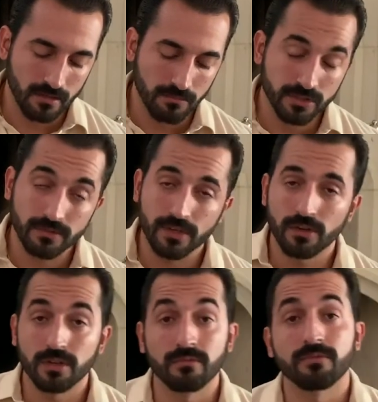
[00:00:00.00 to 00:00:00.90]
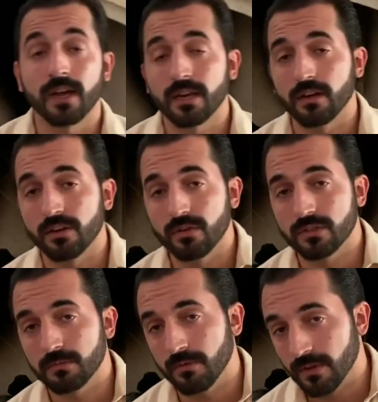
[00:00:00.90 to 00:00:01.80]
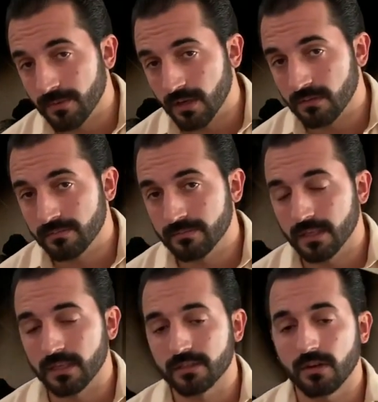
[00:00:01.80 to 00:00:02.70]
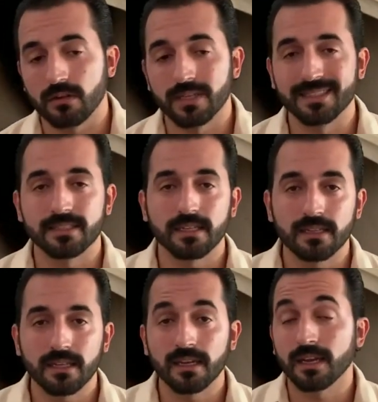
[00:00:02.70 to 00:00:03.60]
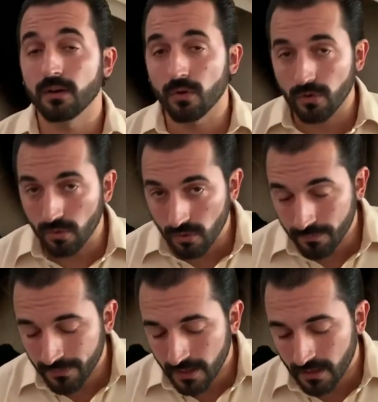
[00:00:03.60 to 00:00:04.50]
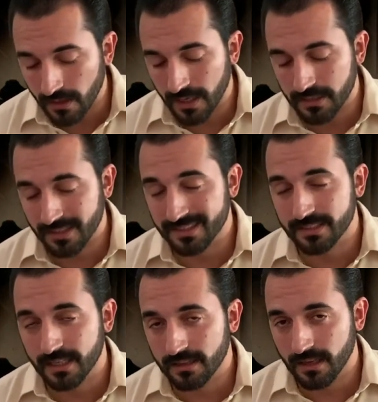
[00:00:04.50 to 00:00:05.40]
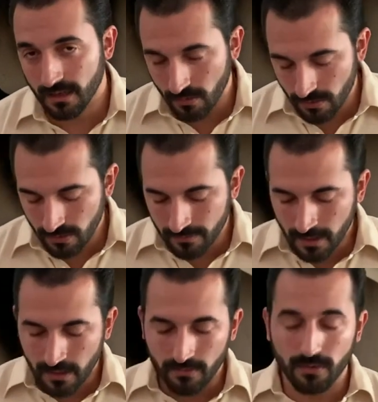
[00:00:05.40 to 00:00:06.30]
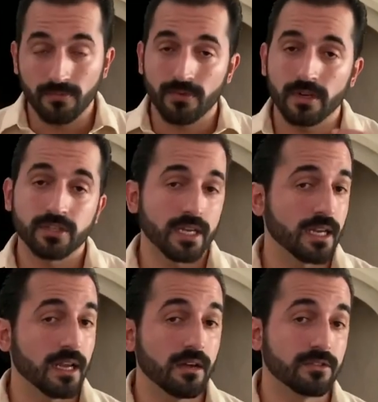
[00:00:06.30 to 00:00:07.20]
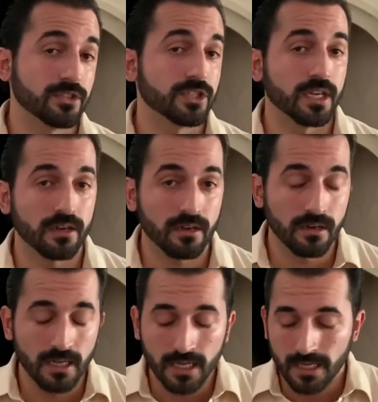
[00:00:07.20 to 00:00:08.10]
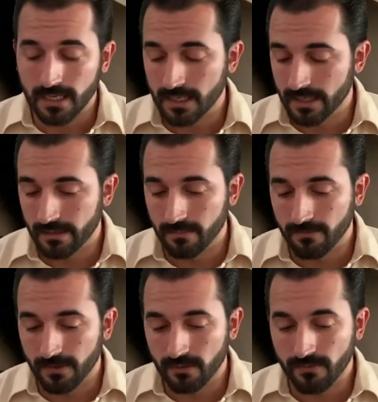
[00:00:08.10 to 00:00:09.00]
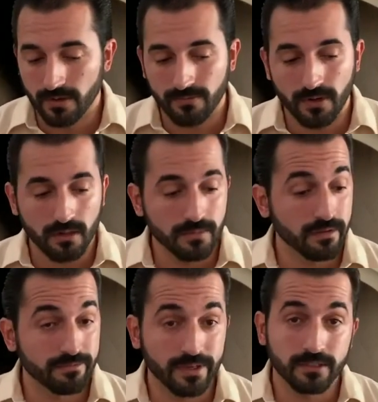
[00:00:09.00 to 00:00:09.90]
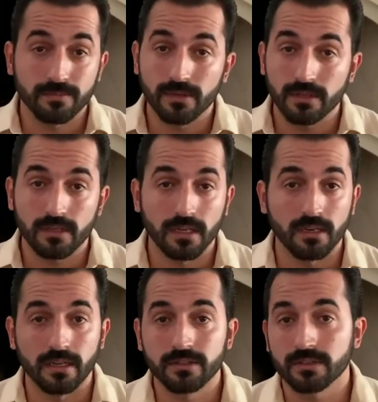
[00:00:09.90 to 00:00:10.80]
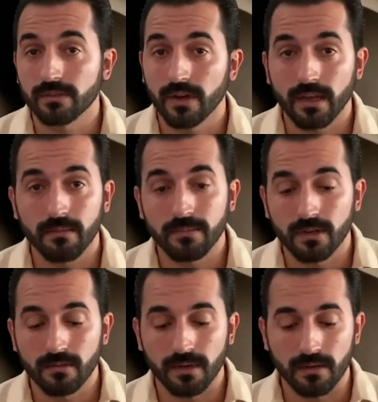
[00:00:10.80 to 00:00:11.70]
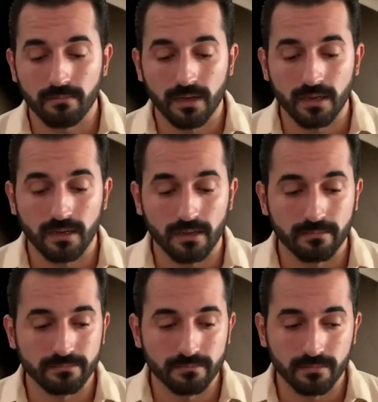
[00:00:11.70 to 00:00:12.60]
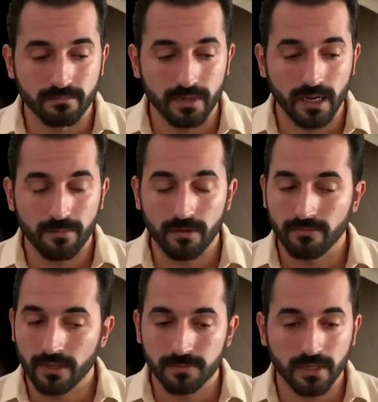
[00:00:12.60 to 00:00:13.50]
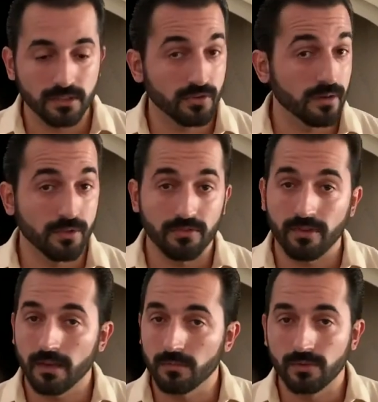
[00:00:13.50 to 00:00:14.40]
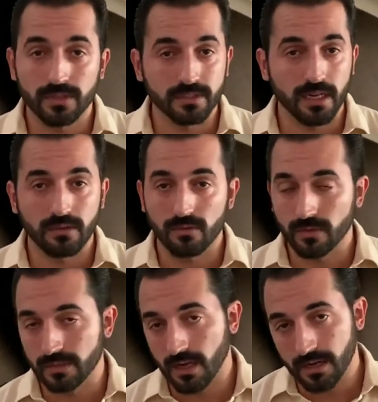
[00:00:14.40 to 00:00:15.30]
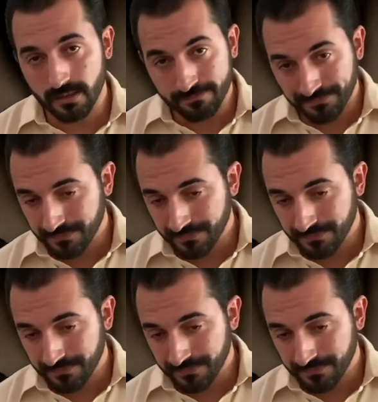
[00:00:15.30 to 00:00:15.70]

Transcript: music video you can find on YouTube or Vimeo. It's called Enciende el Horno. Again, it's Enciende el Horno. Feel free to check it out and share. Feel free to follow me on Facebook and Instagram. You know, my name on Facebook and Instagram are the same, Lucas Daniel Quintana.